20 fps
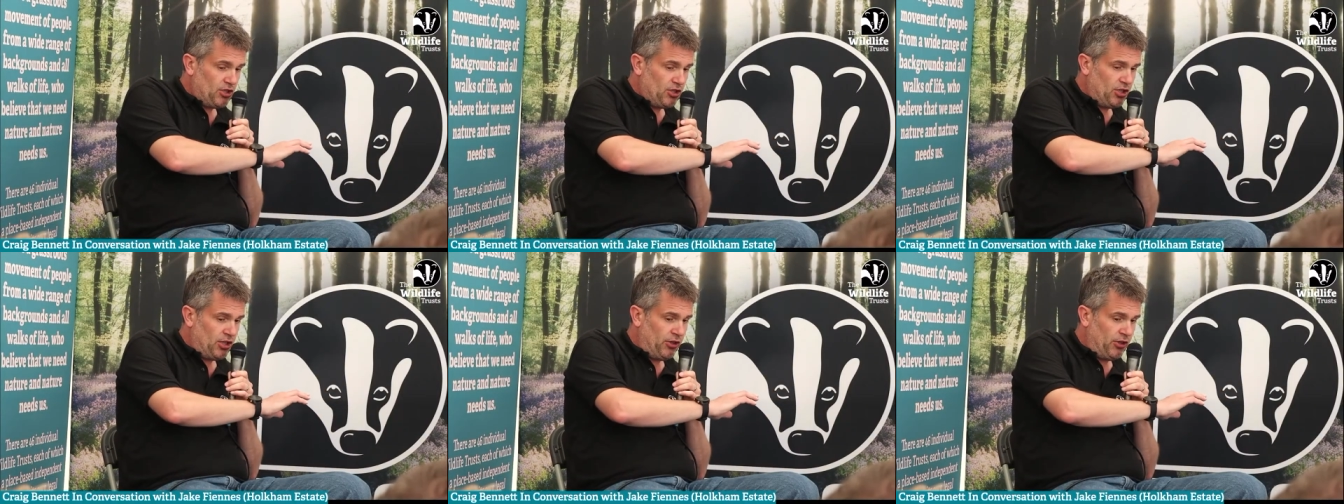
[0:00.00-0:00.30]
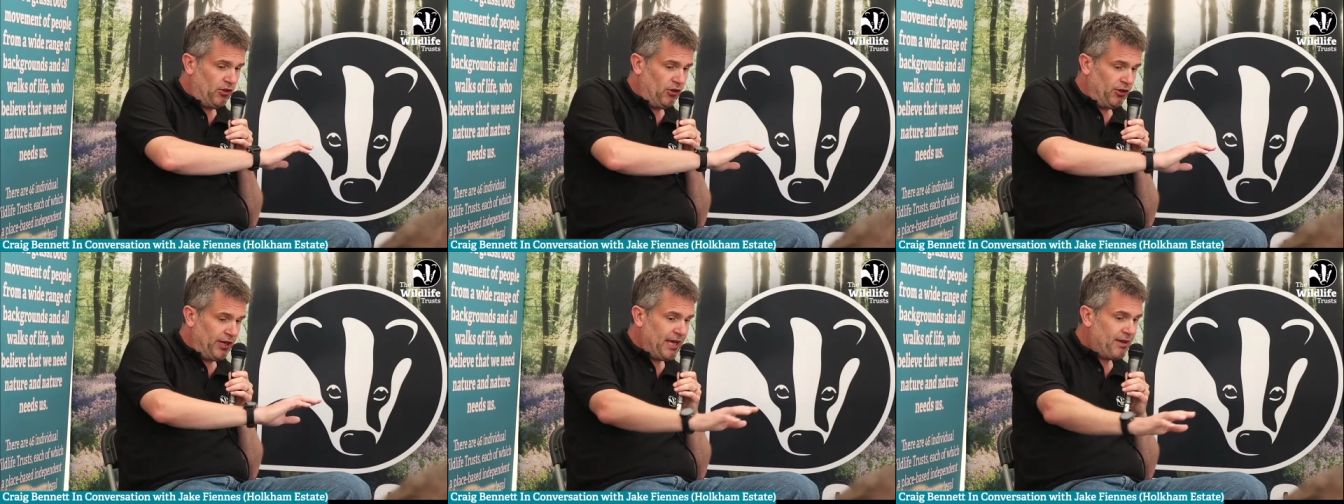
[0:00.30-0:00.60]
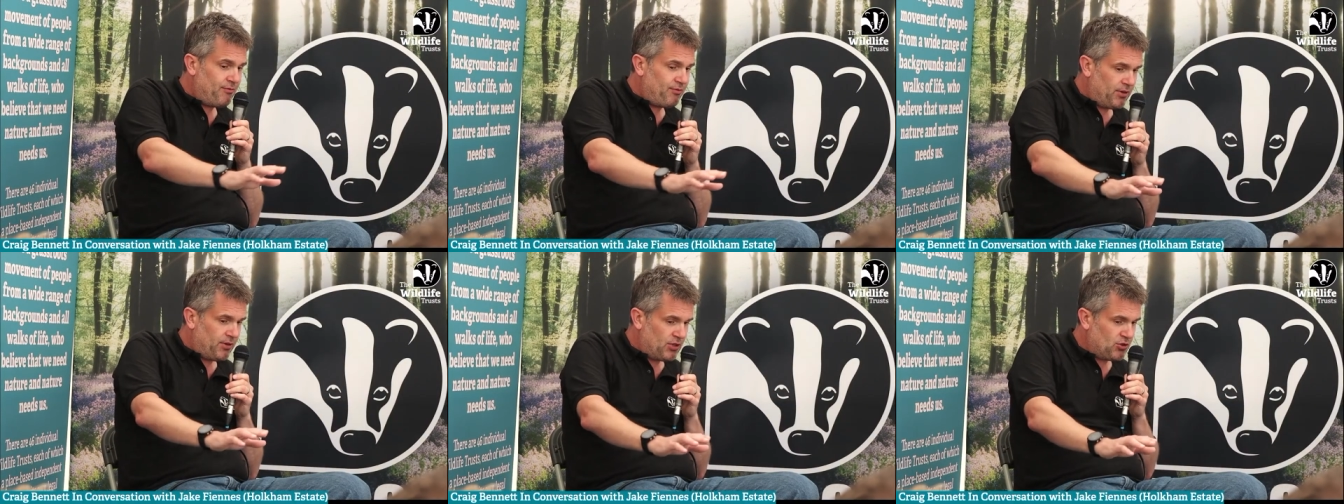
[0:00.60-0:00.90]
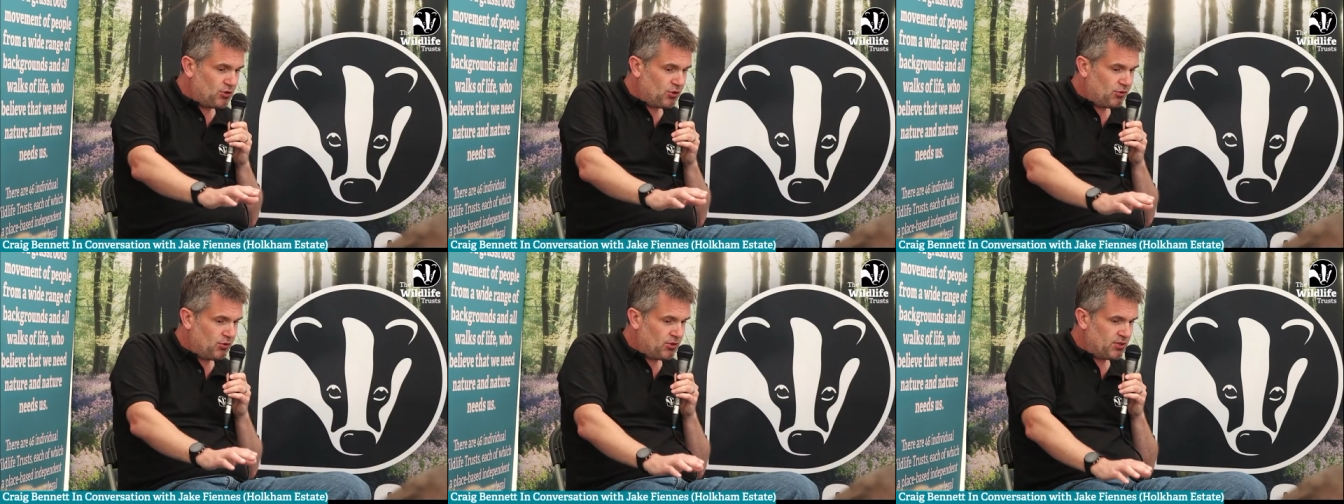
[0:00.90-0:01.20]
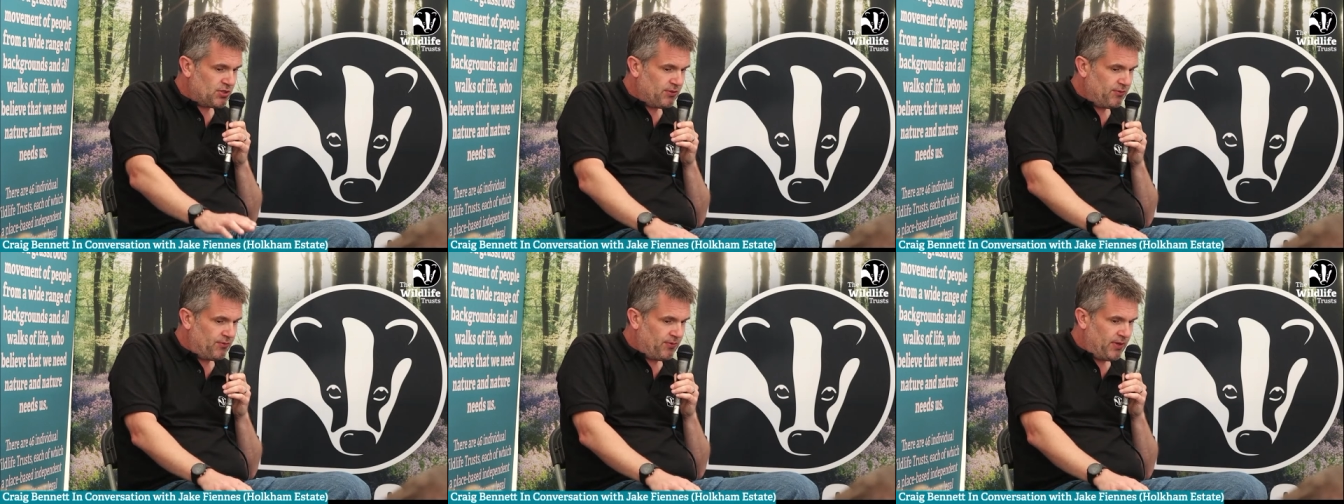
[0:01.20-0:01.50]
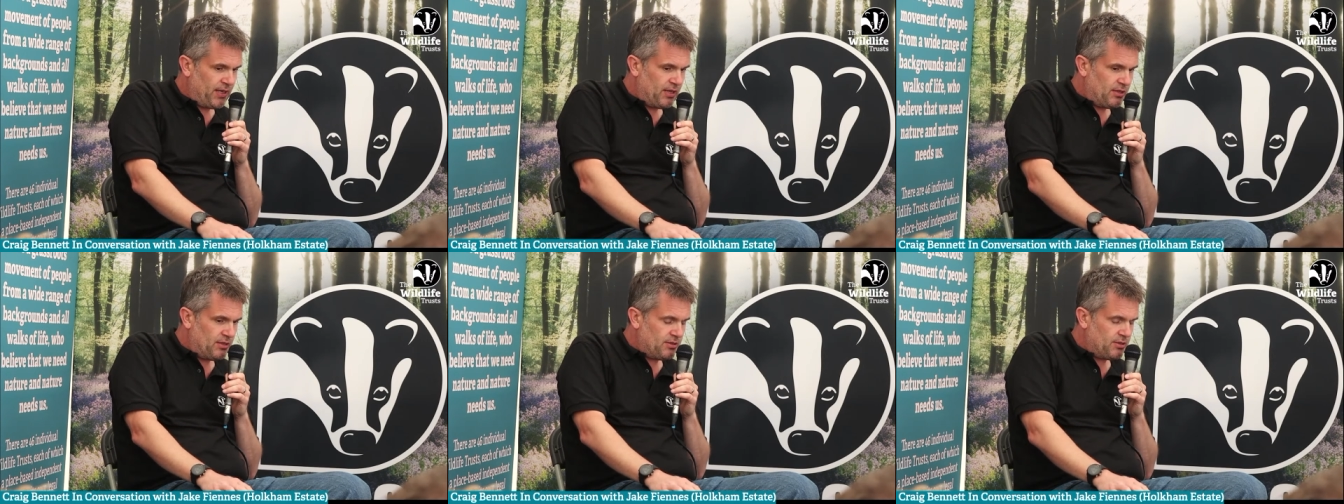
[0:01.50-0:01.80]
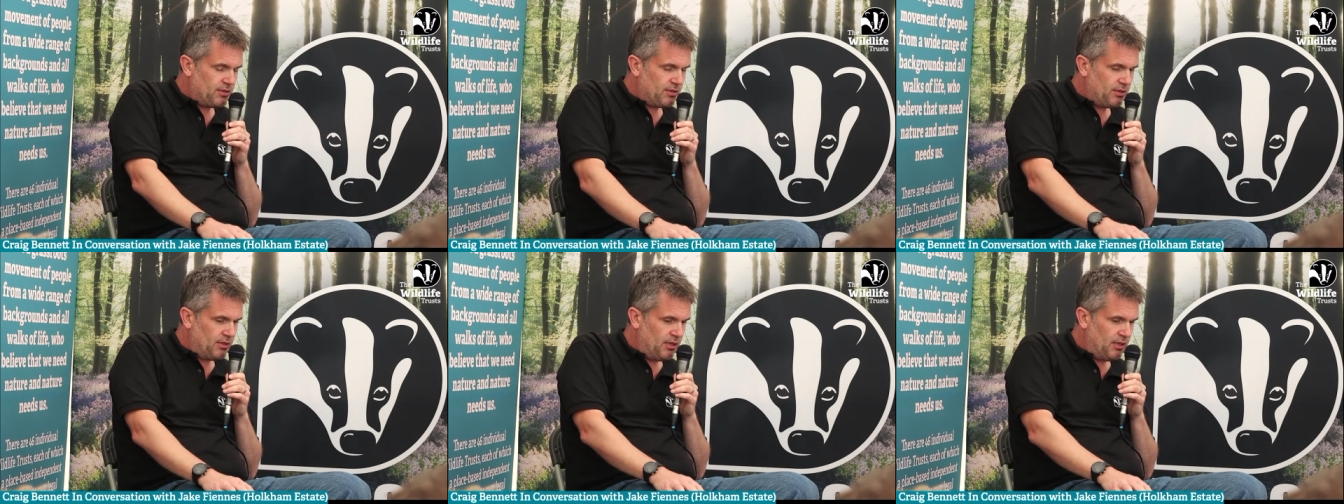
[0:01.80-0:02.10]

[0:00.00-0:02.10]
You know, on average across the fens,